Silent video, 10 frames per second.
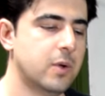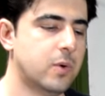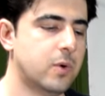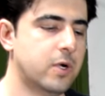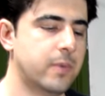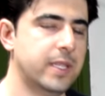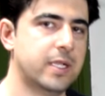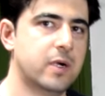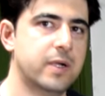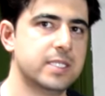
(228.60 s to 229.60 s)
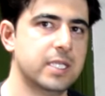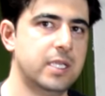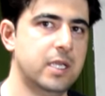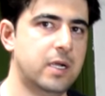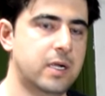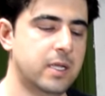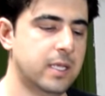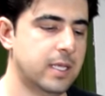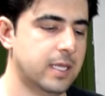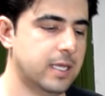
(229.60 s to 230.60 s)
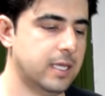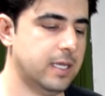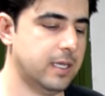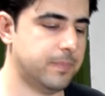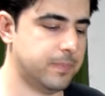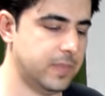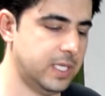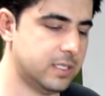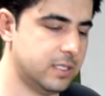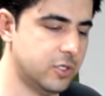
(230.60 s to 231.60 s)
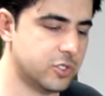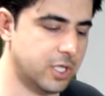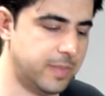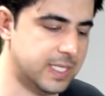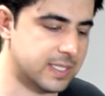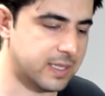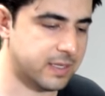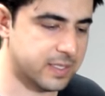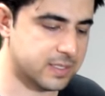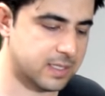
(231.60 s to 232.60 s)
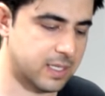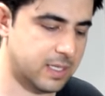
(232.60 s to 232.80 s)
or when the car is in gear, uh, it usually means that there's a